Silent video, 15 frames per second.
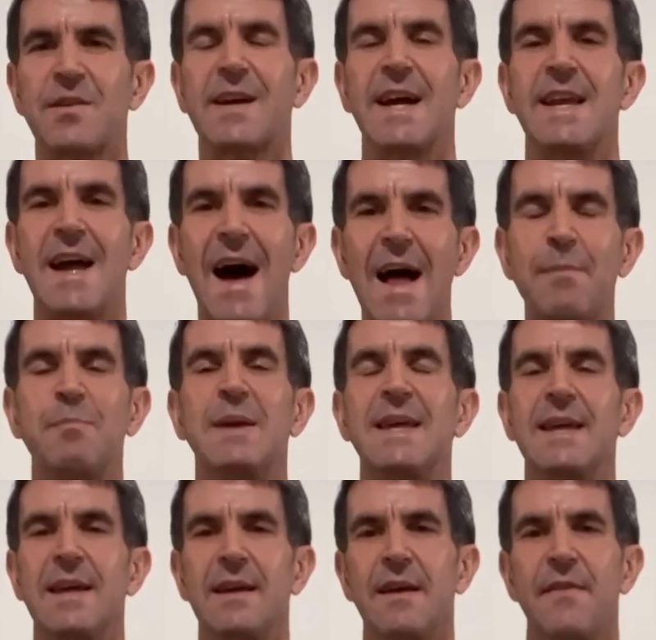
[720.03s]
cannot
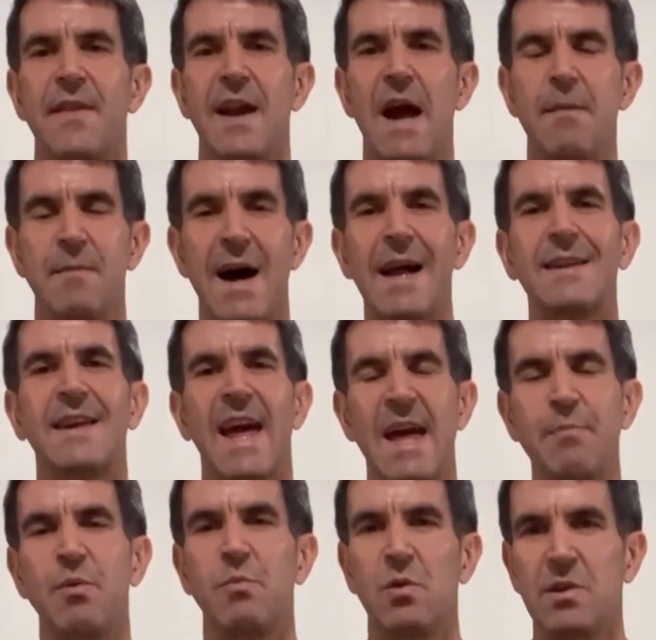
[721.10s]
be that I'm not
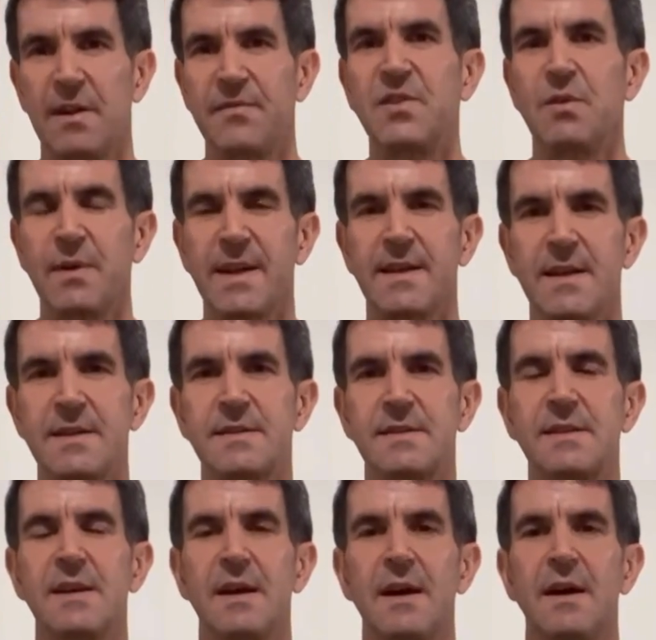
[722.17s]
capable of doing
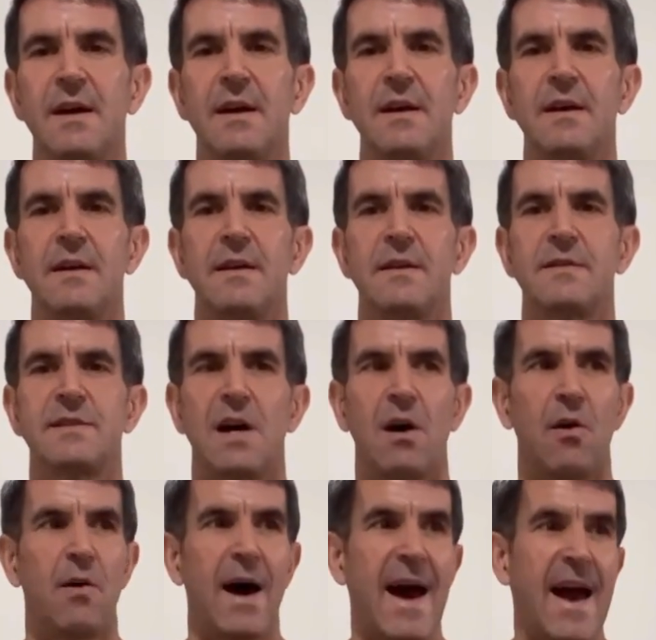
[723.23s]
this.
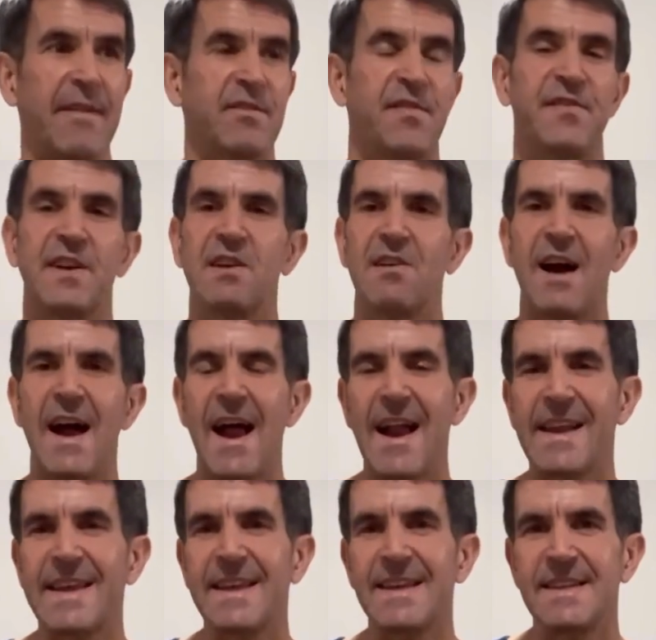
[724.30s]
So I have to figure out how
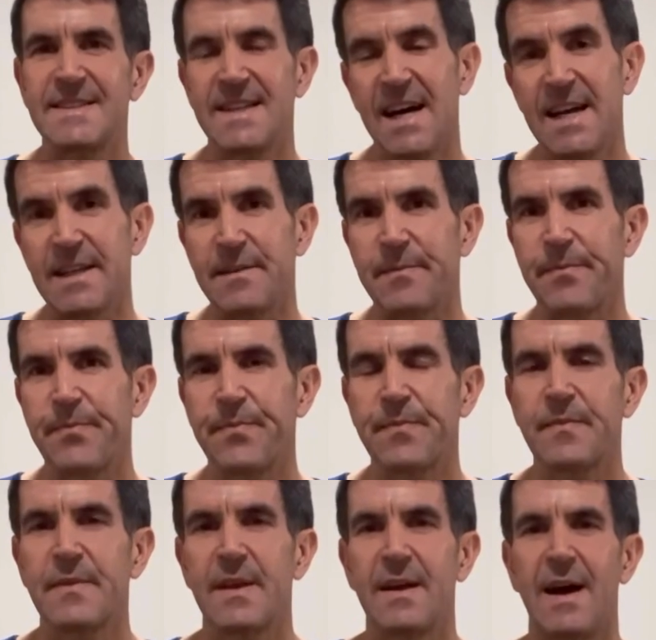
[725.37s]
to get it done.
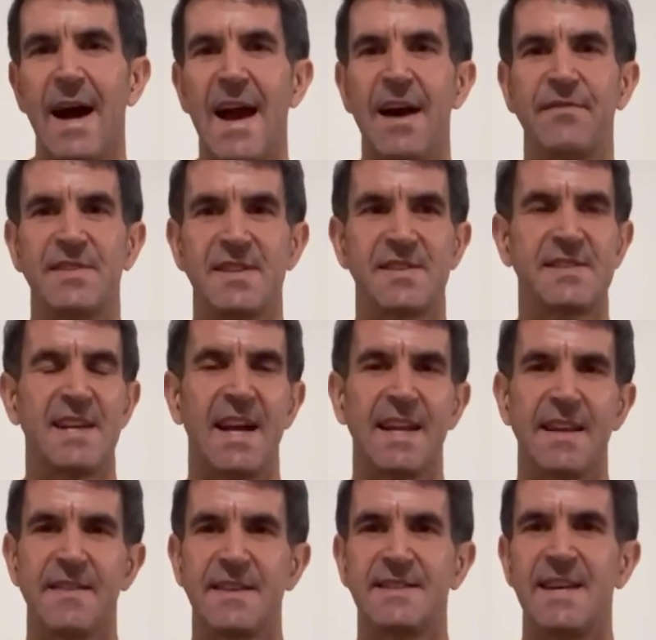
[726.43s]
I have to
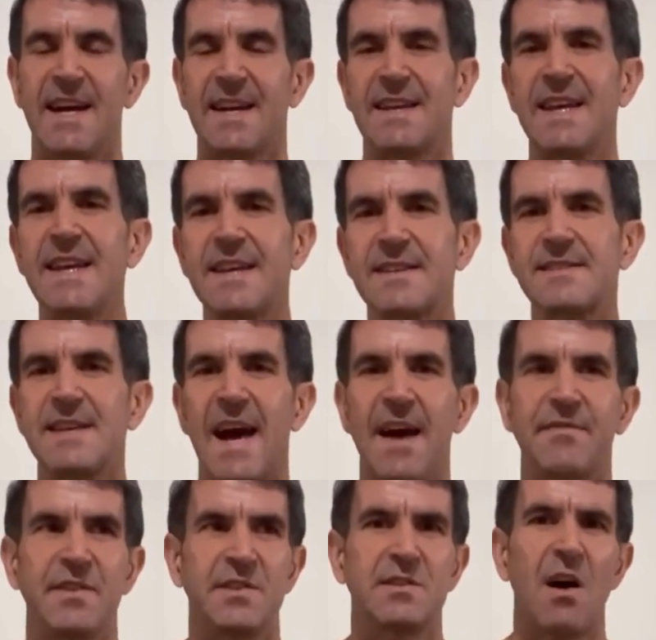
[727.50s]
study the techniques. I
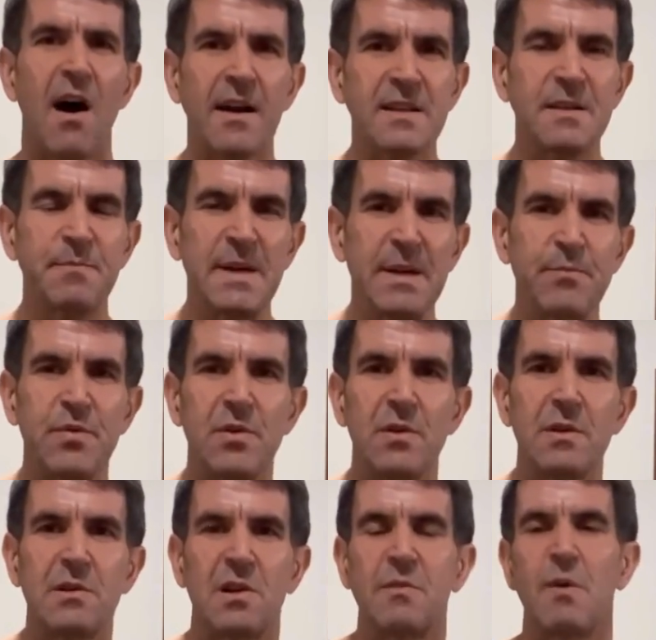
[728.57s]
have to talk to
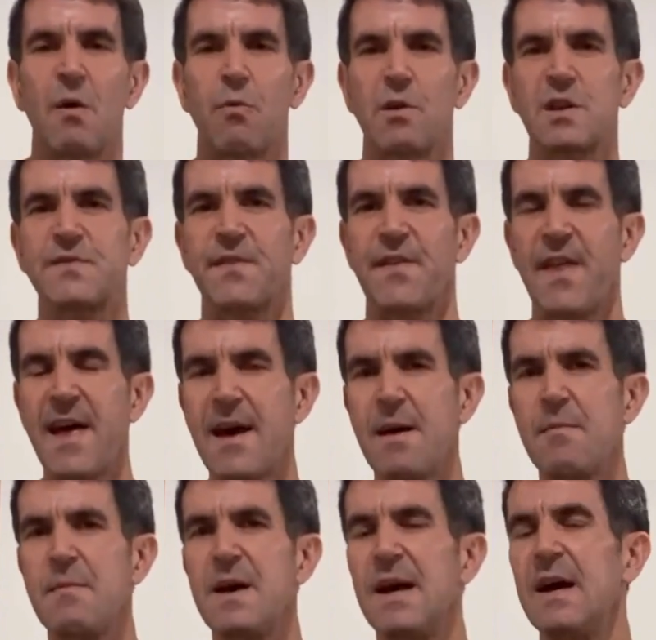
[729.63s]
people, learn what works for
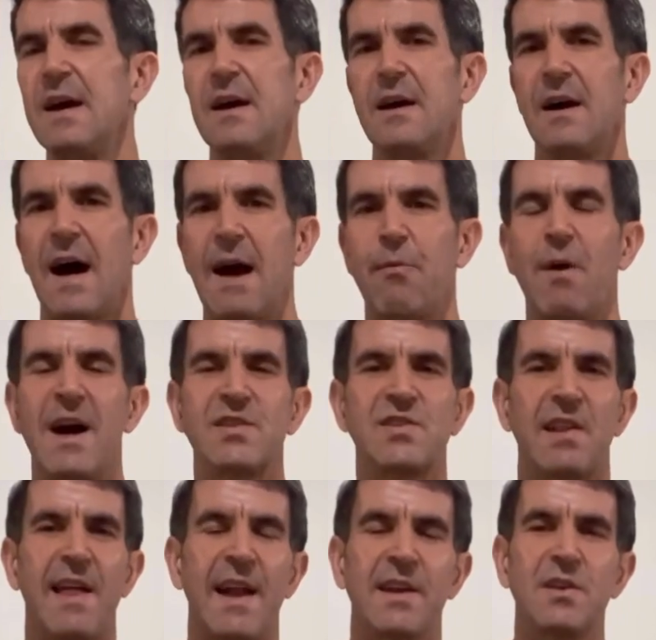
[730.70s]
them. I watched a
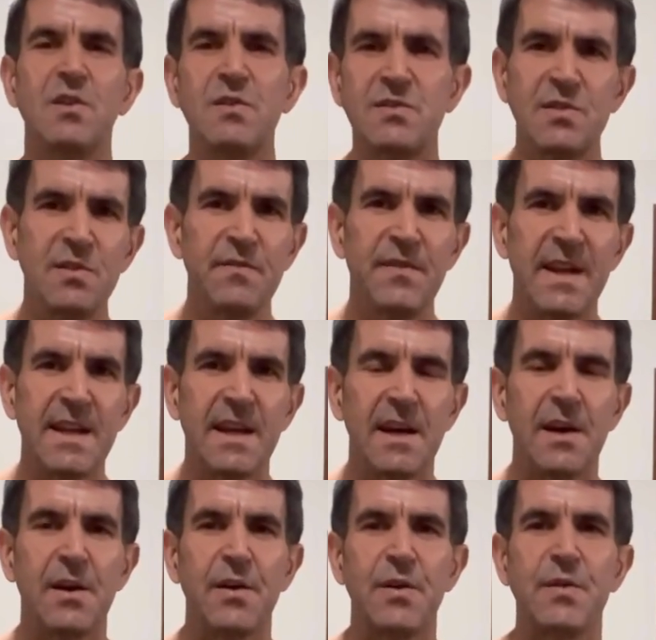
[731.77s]
lot of YouTube
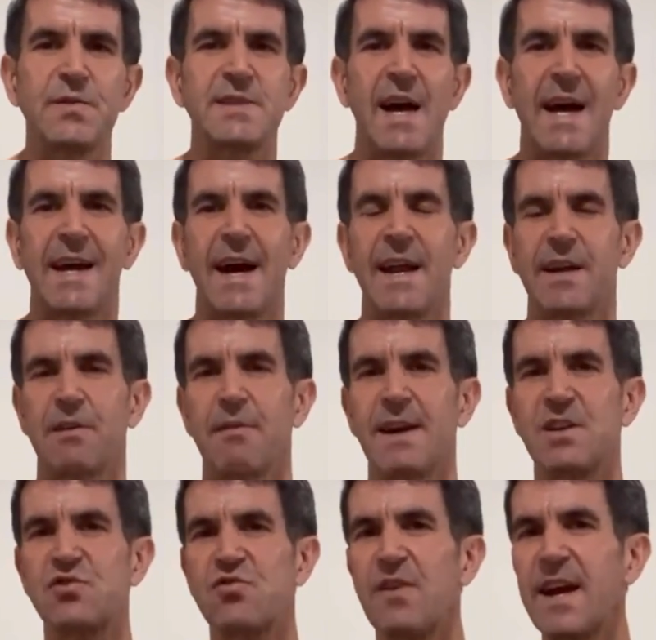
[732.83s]
videos. I got a
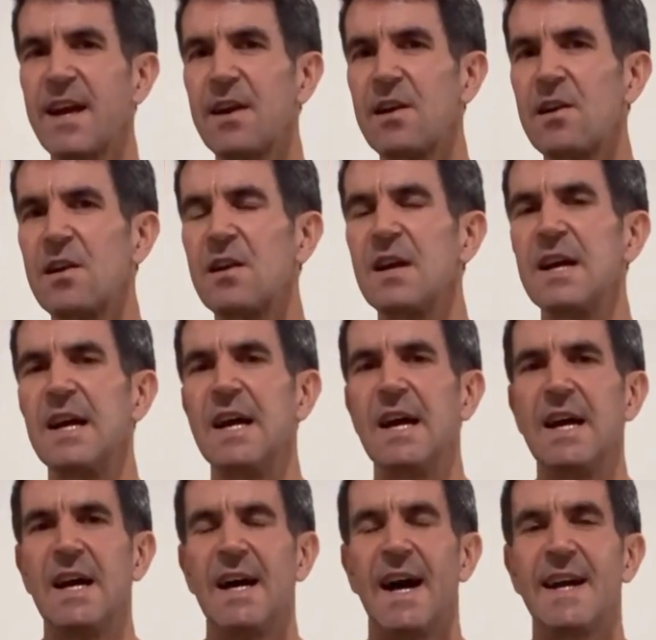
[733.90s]
great trainer.
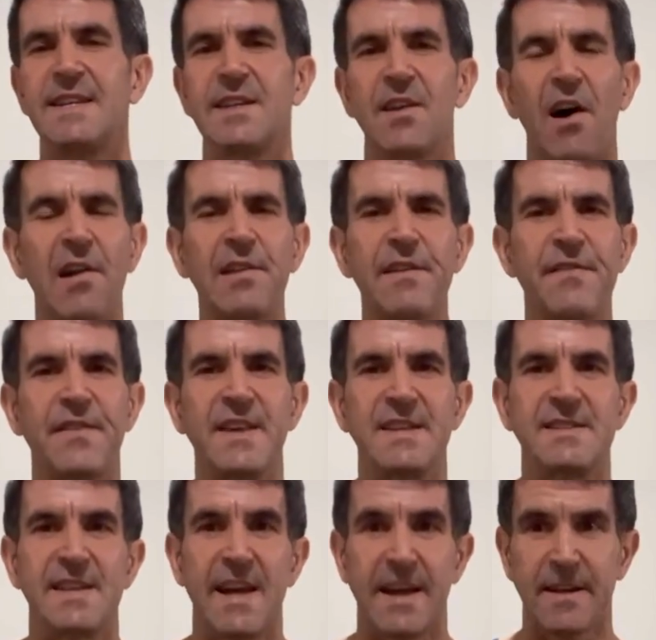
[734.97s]
I did all of
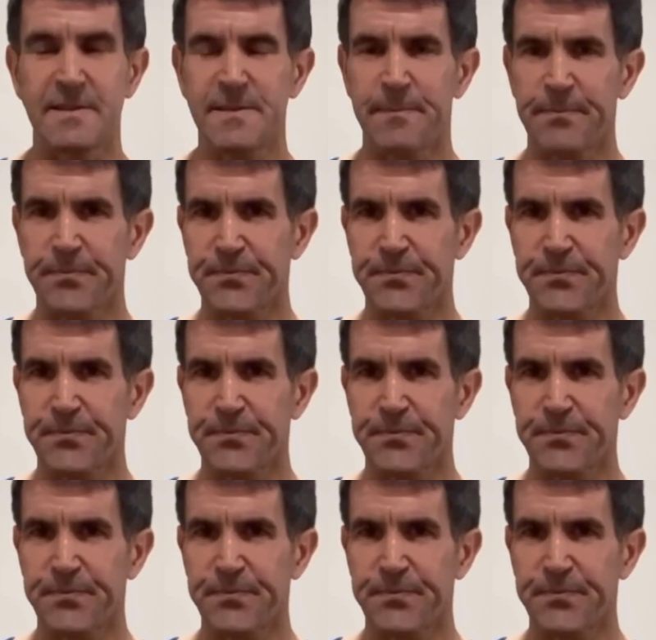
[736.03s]
these things.